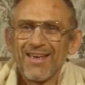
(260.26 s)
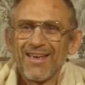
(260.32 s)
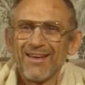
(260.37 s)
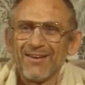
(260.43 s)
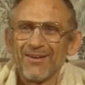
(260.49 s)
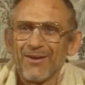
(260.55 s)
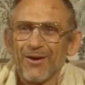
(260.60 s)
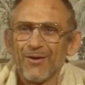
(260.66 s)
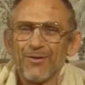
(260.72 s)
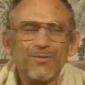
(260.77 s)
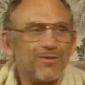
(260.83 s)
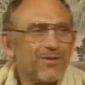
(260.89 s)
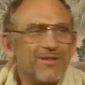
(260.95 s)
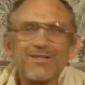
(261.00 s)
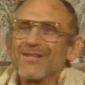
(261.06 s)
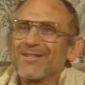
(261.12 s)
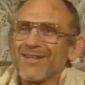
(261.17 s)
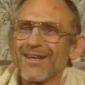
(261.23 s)

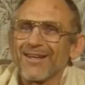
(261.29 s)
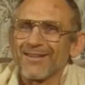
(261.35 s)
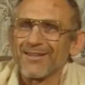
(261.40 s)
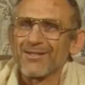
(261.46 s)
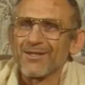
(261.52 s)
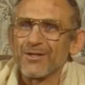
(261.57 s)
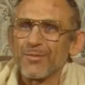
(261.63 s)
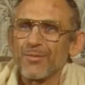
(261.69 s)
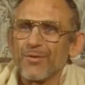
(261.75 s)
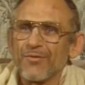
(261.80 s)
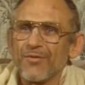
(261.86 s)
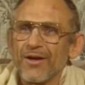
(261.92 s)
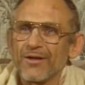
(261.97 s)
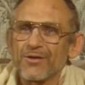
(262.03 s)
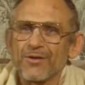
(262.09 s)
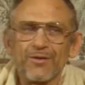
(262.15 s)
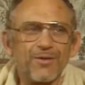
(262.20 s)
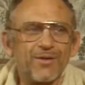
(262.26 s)
This is it. This is the
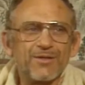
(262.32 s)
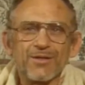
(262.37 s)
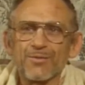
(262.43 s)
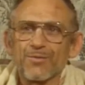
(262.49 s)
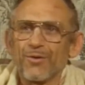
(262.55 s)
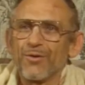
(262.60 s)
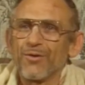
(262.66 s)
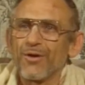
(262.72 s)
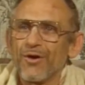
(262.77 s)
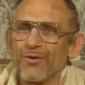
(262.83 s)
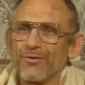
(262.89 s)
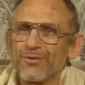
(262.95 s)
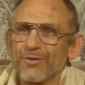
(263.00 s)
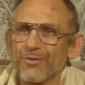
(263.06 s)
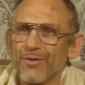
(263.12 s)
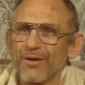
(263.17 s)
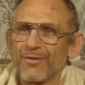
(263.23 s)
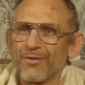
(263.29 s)
perfection. This is where you go
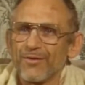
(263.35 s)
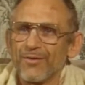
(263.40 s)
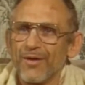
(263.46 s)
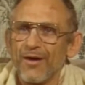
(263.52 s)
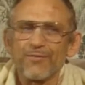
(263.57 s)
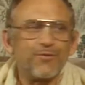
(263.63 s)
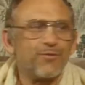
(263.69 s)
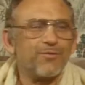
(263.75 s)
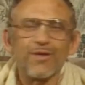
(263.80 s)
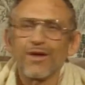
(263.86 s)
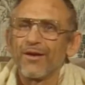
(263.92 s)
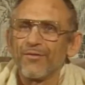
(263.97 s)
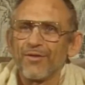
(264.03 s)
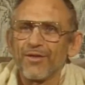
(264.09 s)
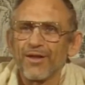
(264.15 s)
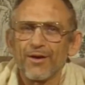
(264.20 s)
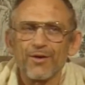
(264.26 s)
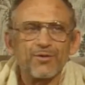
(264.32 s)
to after you've done
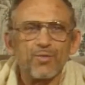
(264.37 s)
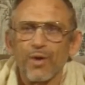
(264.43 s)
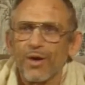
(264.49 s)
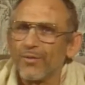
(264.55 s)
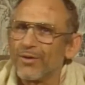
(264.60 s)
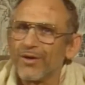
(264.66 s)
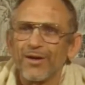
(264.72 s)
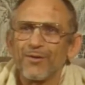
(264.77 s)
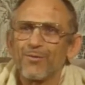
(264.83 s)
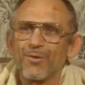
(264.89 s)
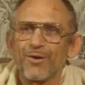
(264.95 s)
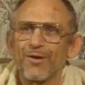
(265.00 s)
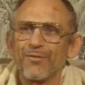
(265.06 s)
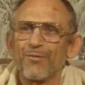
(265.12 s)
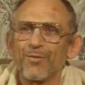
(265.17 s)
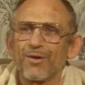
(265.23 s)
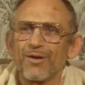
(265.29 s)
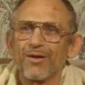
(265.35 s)
everything else. Why would anyone
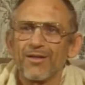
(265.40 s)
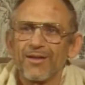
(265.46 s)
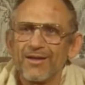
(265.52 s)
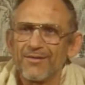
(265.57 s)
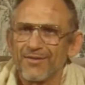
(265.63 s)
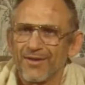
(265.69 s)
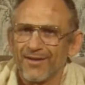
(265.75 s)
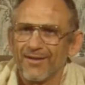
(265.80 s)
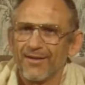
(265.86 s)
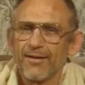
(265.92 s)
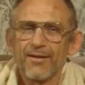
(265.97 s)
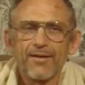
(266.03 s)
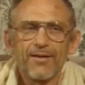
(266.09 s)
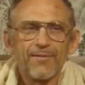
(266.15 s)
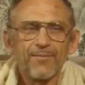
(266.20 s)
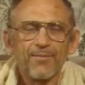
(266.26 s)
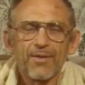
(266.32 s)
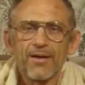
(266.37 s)
ever want to leave it?
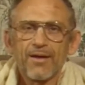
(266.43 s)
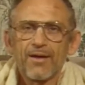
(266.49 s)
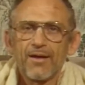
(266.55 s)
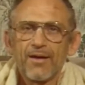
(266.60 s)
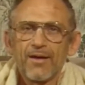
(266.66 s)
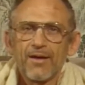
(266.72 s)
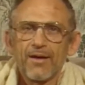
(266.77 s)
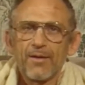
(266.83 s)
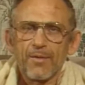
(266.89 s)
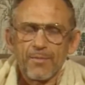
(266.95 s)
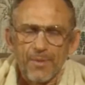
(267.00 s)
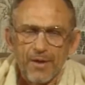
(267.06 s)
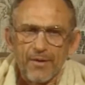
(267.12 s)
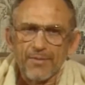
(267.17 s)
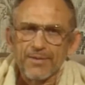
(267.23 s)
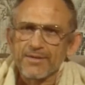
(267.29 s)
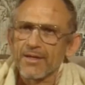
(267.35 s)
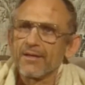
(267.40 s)
But
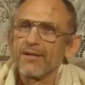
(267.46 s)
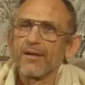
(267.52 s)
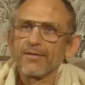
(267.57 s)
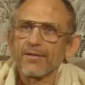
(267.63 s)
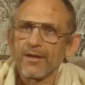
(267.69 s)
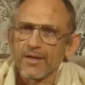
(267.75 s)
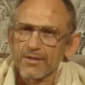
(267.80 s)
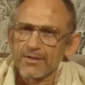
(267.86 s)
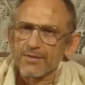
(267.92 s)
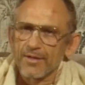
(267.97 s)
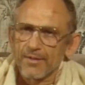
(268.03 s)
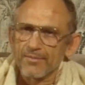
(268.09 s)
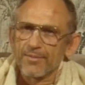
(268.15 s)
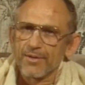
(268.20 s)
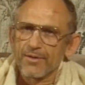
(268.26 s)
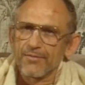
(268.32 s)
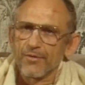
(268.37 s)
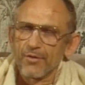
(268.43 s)
Prabhupada said, nonetheless, some
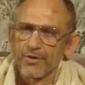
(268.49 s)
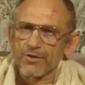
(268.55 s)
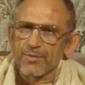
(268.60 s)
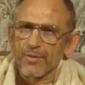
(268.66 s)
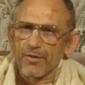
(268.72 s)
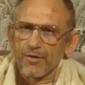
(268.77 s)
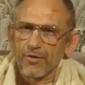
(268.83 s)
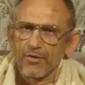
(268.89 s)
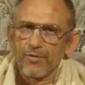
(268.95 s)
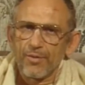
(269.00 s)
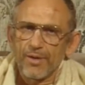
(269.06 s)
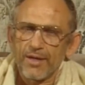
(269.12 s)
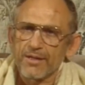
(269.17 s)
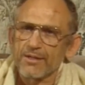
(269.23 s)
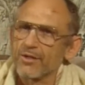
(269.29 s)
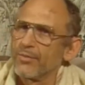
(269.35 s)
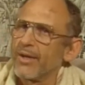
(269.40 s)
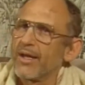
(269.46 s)
devotees may go
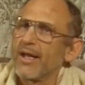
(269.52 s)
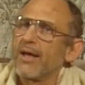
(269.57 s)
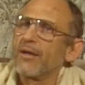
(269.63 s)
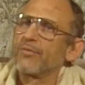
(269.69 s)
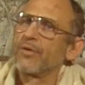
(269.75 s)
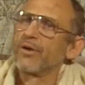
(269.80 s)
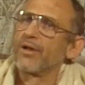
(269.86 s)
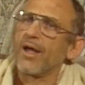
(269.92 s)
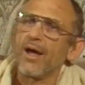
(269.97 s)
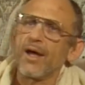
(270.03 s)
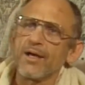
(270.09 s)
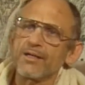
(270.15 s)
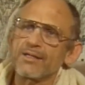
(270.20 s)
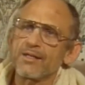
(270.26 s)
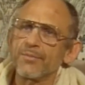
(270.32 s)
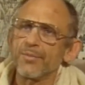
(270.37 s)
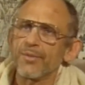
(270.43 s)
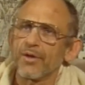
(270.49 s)
away. So we can't rely
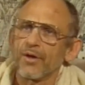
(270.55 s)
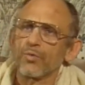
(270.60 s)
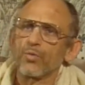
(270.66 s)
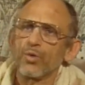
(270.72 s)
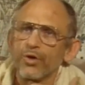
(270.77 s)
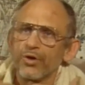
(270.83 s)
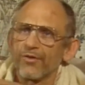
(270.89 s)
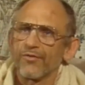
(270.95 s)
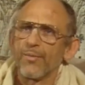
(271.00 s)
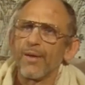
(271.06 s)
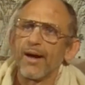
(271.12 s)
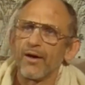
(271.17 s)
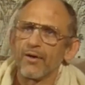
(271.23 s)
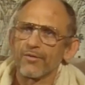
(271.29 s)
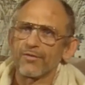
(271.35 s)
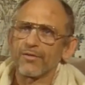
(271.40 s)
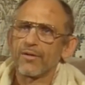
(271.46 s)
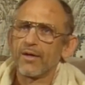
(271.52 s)
simply on word of
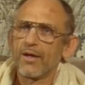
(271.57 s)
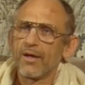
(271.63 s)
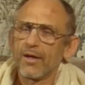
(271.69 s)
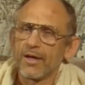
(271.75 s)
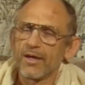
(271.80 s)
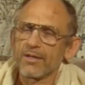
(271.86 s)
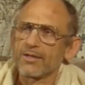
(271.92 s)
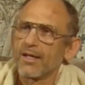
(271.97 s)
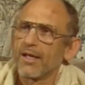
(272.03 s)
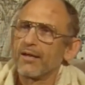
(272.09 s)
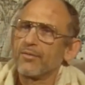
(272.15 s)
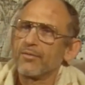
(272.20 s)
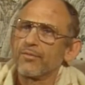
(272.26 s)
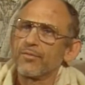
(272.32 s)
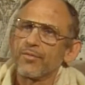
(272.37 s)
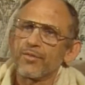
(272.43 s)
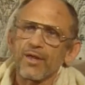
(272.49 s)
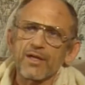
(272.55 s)
mouth, because
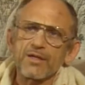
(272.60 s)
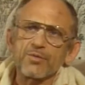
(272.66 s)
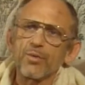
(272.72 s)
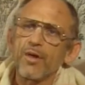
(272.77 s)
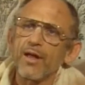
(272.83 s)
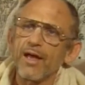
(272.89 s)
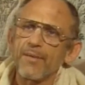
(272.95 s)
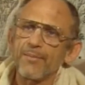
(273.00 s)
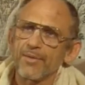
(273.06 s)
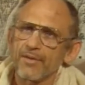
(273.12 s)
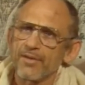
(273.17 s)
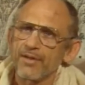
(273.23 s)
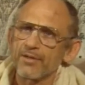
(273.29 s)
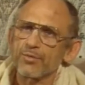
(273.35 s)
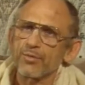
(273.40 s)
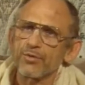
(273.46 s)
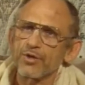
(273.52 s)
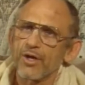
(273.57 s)
things will happen,
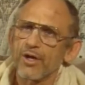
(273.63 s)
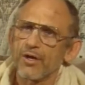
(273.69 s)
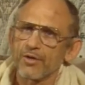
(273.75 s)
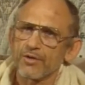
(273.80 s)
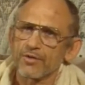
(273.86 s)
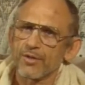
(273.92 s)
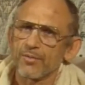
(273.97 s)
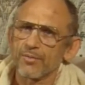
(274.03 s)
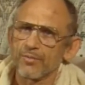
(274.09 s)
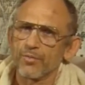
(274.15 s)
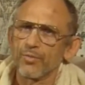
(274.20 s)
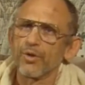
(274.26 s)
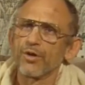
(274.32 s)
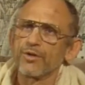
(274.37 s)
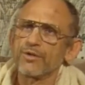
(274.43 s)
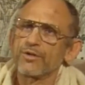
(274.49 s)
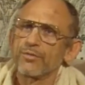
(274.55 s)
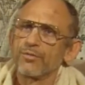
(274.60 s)
things will change, the
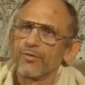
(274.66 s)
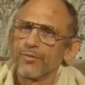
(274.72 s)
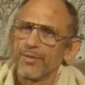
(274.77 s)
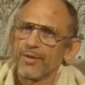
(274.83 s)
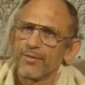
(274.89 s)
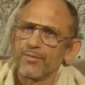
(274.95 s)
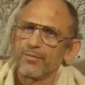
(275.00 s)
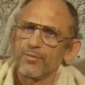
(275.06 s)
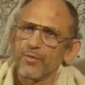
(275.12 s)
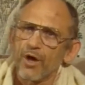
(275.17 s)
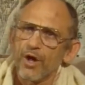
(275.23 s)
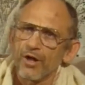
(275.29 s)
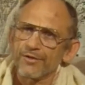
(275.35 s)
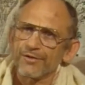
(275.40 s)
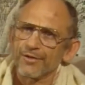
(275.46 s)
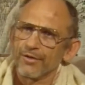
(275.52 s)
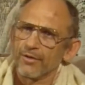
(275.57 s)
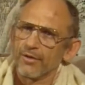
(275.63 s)
words will be
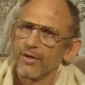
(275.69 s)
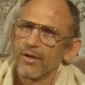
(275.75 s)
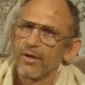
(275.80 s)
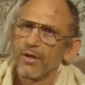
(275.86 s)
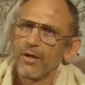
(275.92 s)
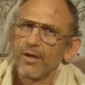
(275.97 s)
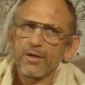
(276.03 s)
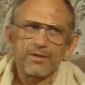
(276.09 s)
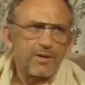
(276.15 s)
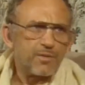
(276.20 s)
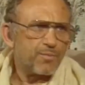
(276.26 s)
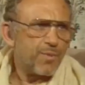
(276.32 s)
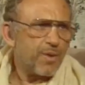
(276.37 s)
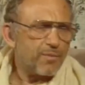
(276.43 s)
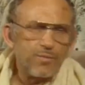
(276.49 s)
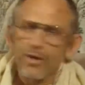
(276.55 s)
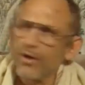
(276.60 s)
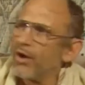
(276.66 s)
altered. He said,
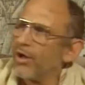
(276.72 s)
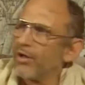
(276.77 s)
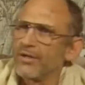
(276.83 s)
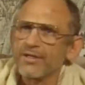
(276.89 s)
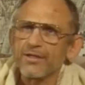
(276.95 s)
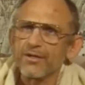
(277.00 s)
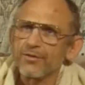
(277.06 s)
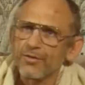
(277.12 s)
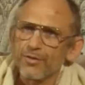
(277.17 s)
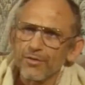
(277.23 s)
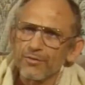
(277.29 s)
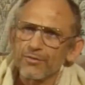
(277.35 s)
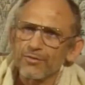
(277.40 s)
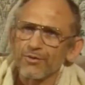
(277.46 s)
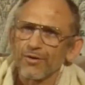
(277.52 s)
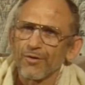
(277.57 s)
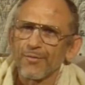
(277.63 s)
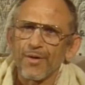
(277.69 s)
but we all listen to you,
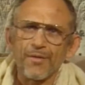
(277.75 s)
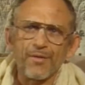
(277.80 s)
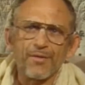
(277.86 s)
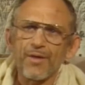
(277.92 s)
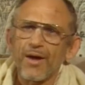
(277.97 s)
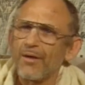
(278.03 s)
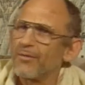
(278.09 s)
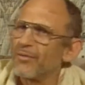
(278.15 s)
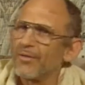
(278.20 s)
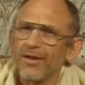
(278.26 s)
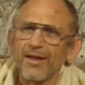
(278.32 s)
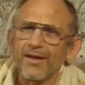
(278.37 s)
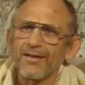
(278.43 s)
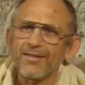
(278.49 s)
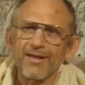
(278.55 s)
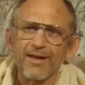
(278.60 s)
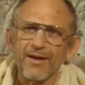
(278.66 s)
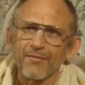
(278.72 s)
Srila Prabhupada. How will
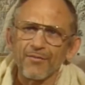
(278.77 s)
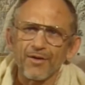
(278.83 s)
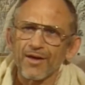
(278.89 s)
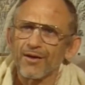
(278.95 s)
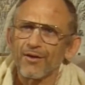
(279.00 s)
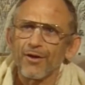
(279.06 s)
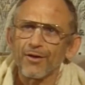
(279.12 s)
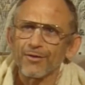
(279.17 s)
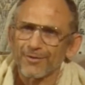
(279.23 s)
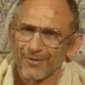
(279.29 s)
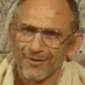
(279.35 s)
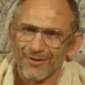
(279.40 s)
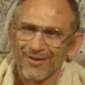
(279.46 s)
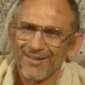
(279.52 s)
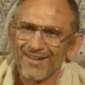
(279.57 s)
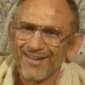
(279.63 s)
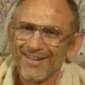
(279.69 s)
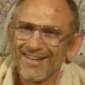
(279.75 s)
anything ever get altered?
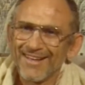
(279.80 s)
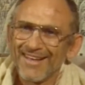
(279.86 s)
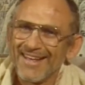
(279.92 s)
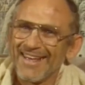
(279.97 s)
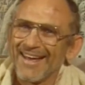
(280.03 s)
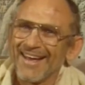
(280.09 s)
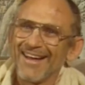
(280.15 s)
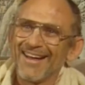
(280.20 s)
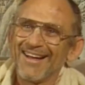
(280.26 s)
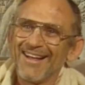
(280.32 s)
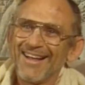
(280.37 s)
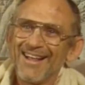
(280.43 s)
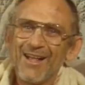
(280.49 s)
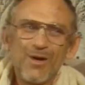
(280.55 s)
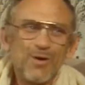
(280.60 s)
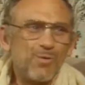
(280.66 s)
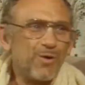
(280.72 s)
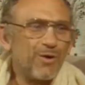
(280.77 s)

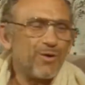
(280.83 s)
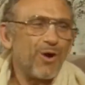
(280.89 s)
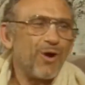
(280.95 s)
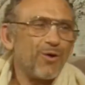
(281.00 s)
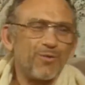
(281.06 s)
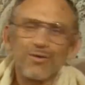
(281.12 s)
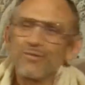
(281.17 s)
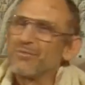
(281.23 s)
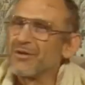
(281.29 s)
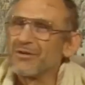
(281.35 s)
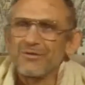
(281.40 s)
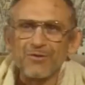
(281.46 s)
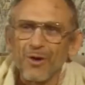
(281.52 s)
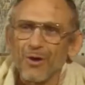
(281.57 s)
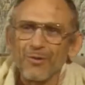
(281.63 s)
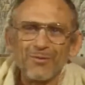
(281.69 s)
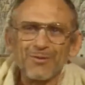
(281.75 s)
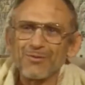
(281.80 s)
We'll
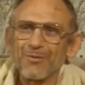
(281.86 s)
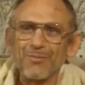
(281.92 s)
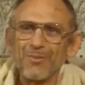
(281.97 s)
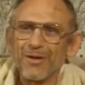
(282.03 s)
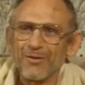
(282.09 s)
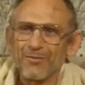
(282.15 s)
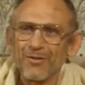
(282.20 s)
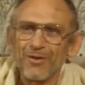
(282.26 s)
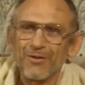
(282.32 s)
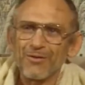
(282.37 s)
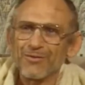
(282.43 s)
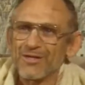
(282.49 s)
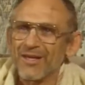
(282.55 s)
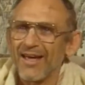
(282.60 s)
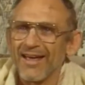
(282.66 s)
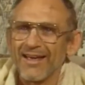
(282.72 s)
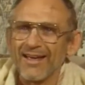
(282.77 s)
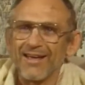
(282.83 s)
always repeat what you
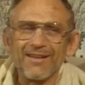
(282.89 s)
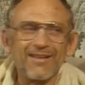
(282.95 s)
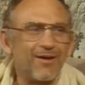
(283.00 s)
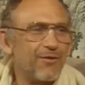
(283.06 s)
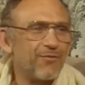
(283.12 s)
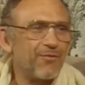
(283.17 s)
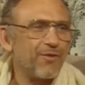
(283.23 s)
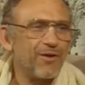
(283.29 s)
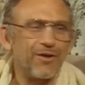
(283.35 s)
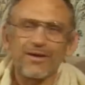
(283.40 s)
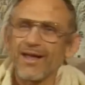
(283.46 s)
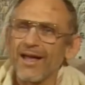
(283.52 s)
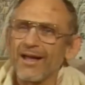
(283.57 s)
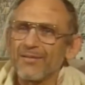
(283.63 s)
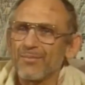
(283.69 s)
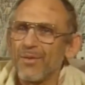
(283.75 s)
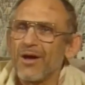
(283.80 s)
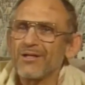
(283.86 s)
say, and therefore it
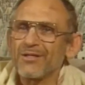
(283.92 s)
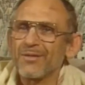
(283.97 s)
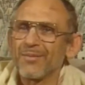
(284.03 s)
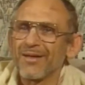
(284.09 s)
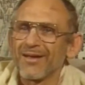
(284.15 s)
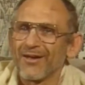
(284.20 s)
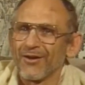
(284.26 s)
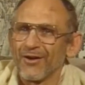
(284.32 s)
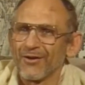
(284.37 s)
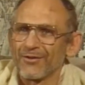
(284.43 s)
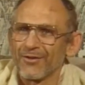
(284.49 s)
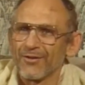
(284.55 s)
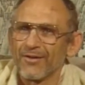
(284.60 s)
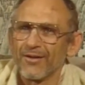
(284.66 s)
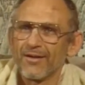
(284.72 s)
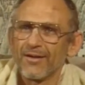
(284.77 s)
can't possibly get altered.